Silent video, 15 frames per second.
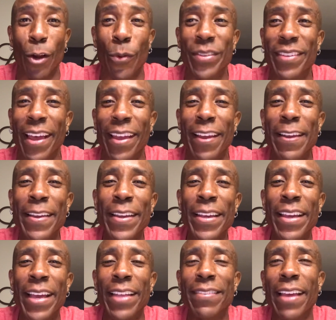You know, it's like,
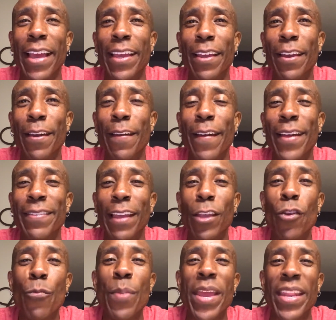it's like it's
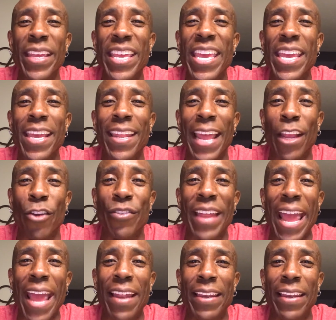like you being a kid and your